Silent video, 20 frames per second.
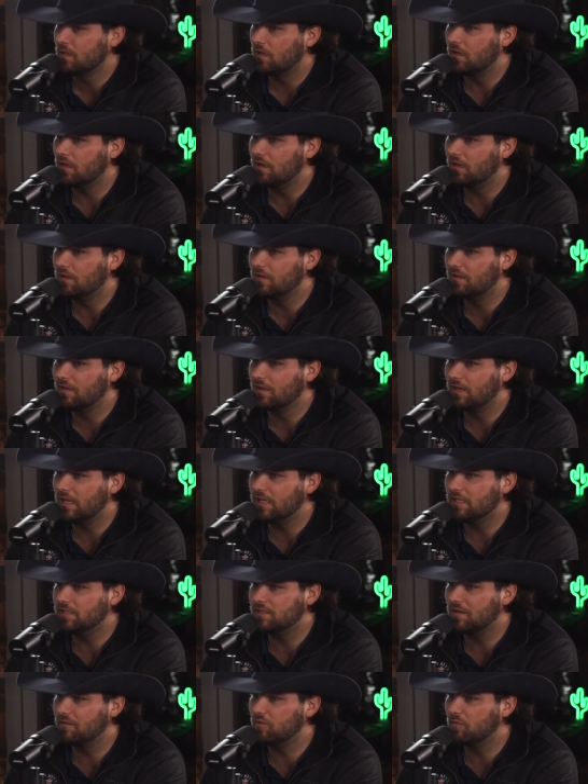uh,
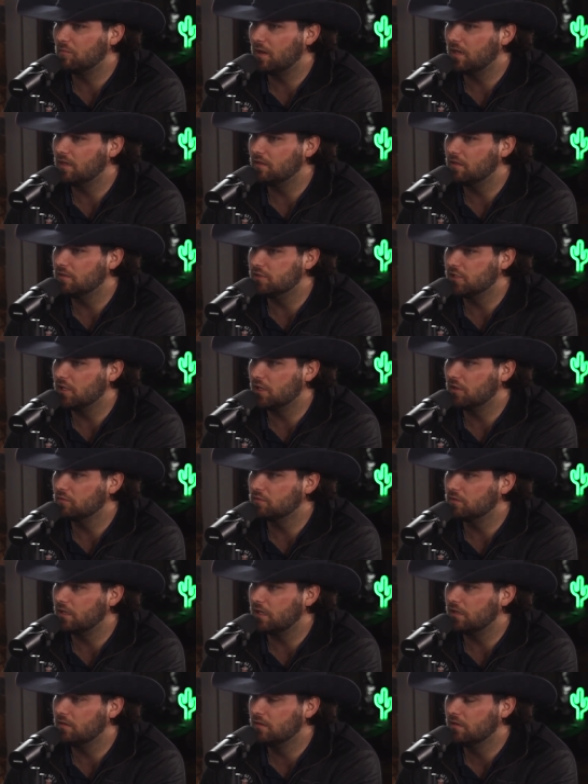he's even made the joke
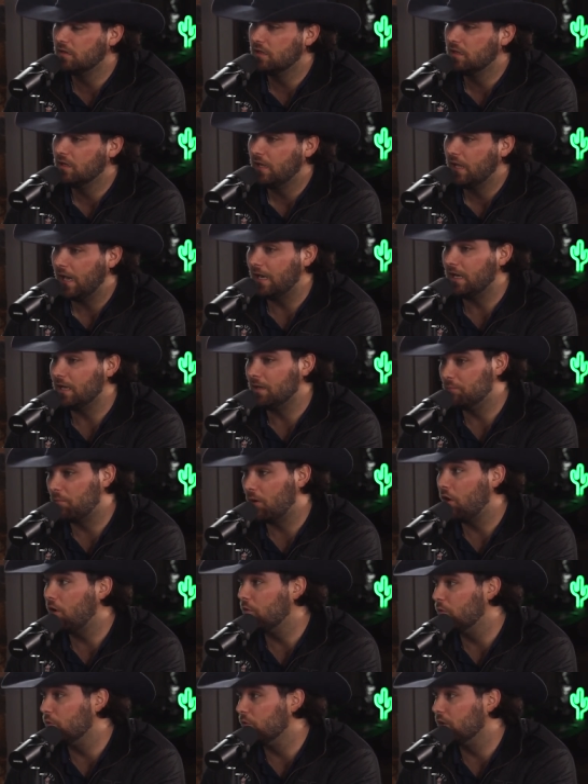that and he
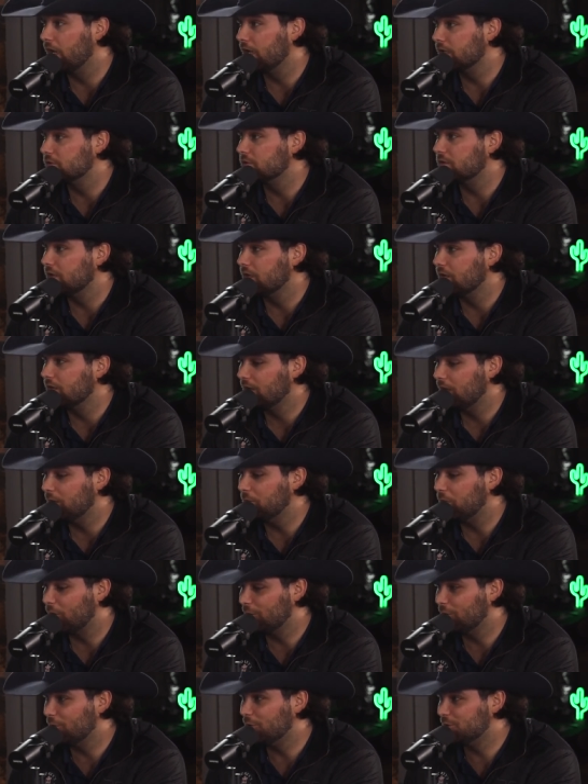bought one, actually. He yeah.
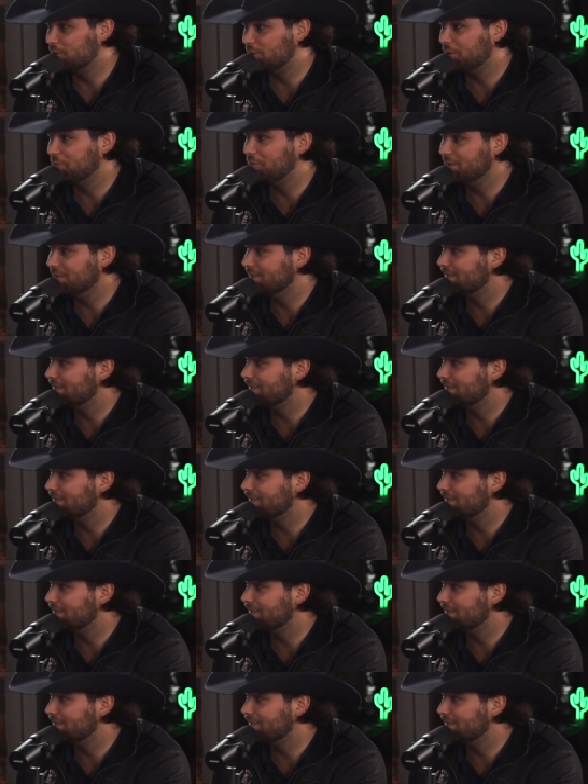bought a little Jiffy